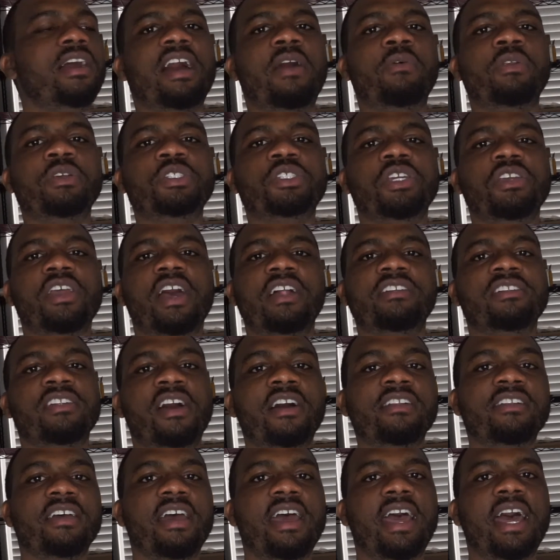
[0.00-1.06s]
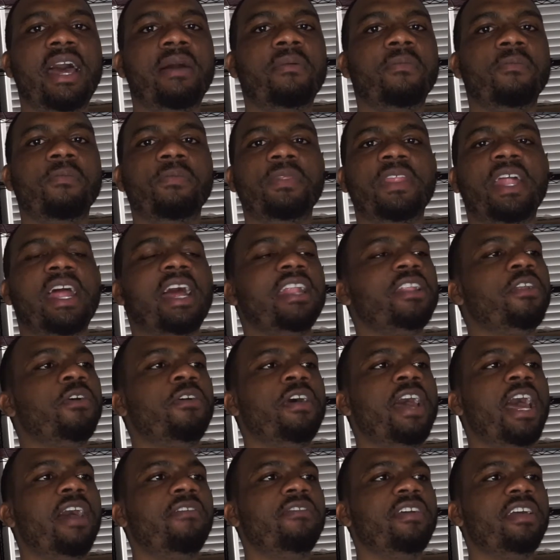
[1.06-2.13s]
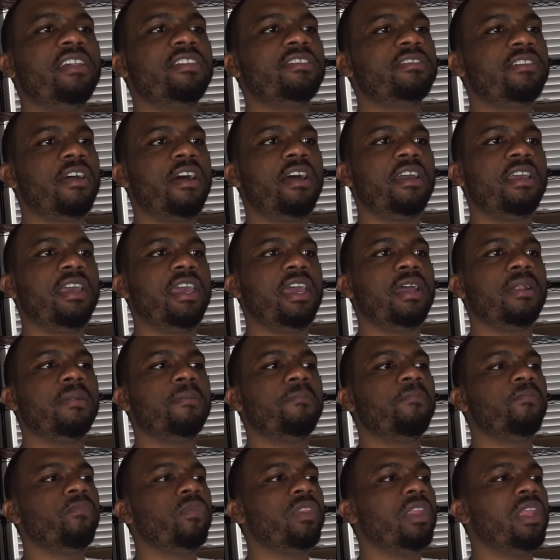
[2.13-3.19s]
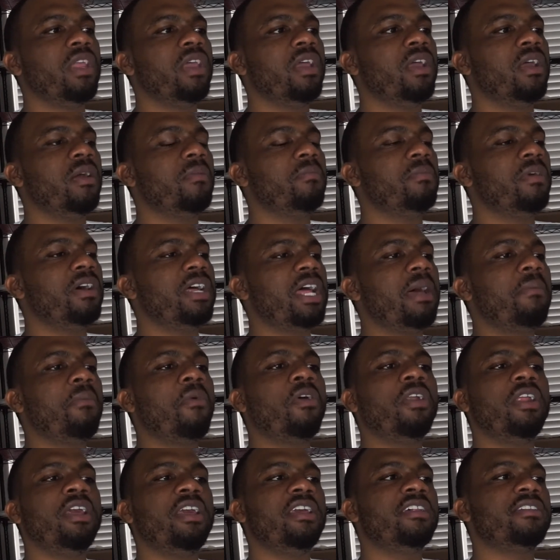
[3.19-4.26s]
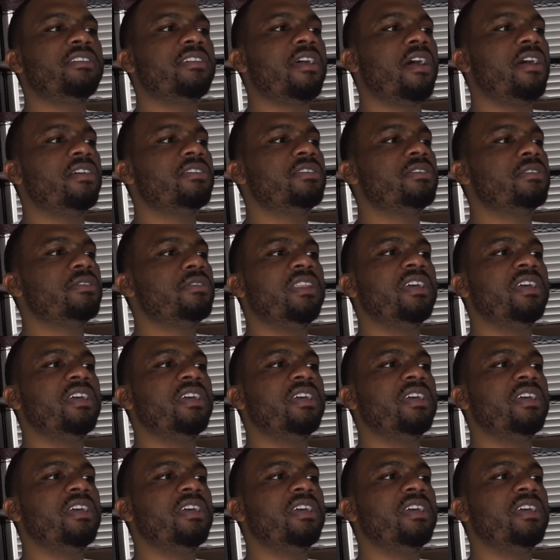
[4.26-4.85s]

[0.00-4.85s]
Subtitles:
I want to show you guys another app that I don't have installed yet, but I'm going to install soon.